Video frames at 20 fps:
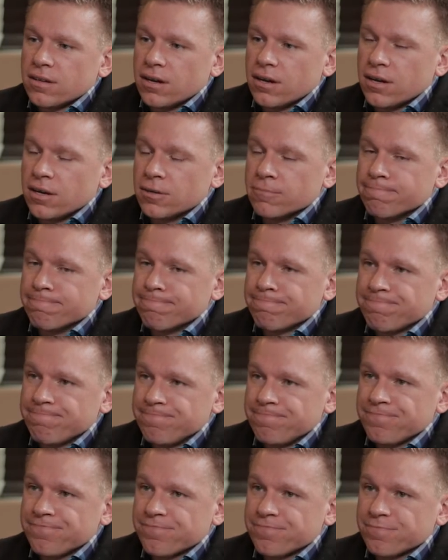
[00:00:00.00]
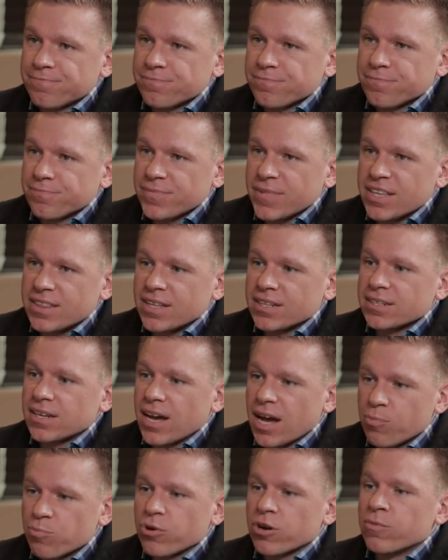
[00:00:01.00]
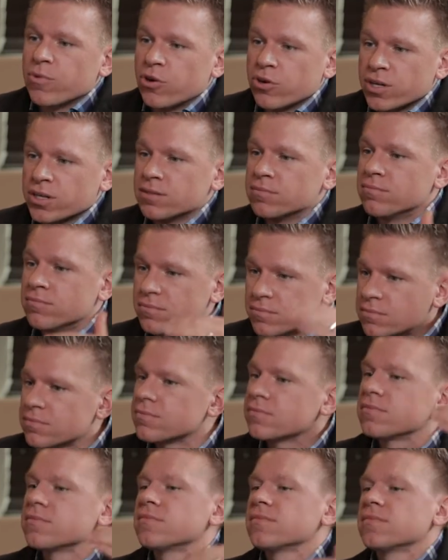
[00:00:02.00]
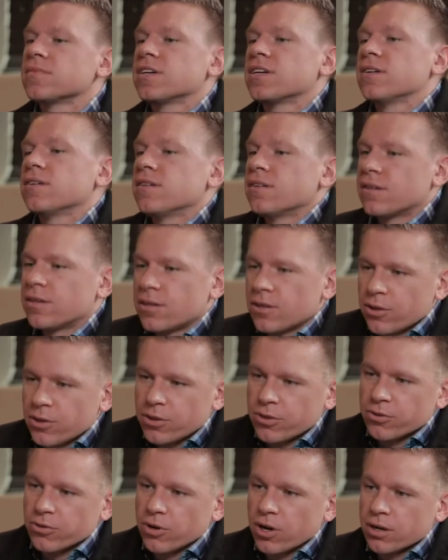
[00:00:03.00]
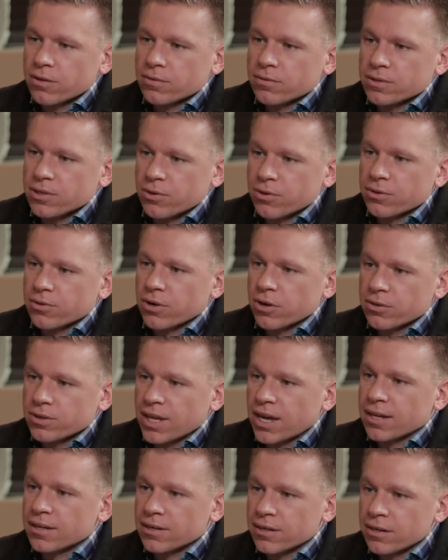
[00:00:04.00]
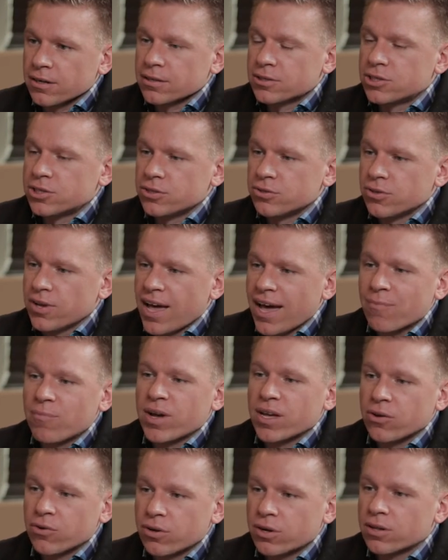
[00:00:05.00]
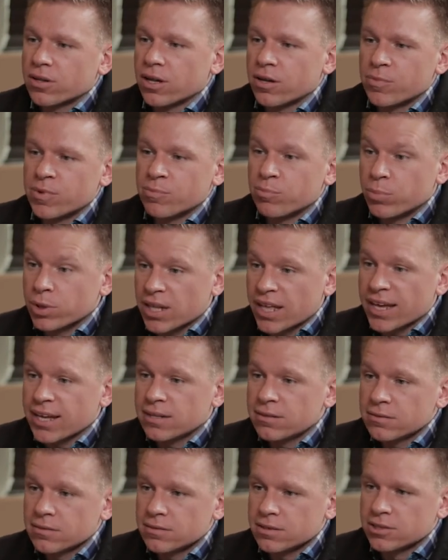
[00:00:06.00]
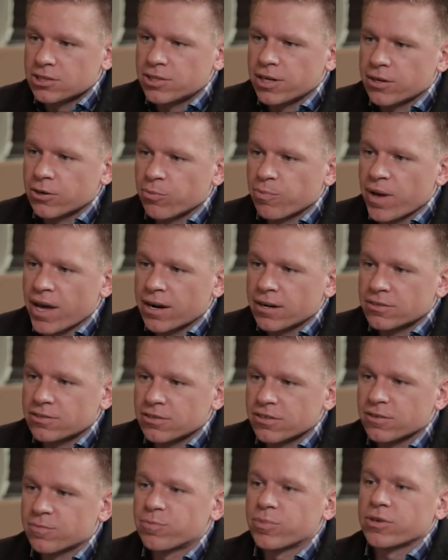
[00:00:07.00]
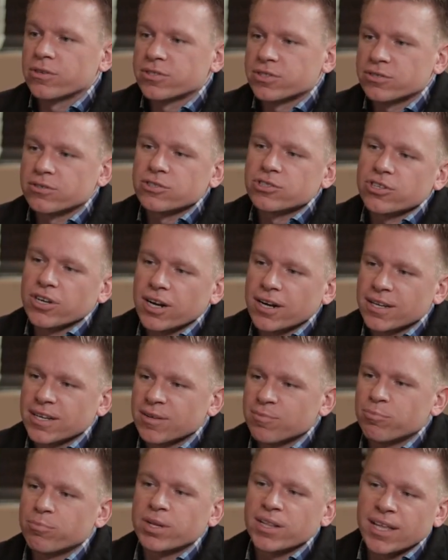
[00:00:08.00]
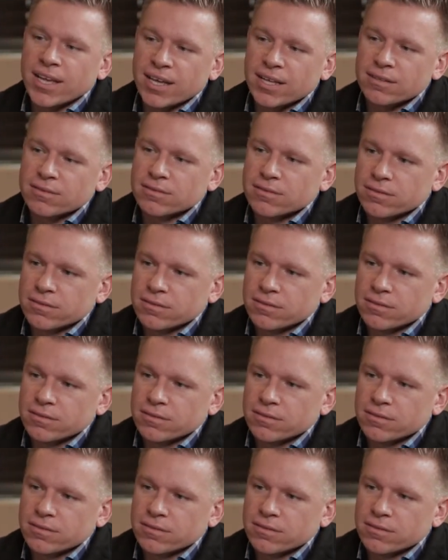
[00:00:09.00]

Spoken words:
And then got promoted throughout that year to have my own club in Blaine, the general manager of personal training in Blaine.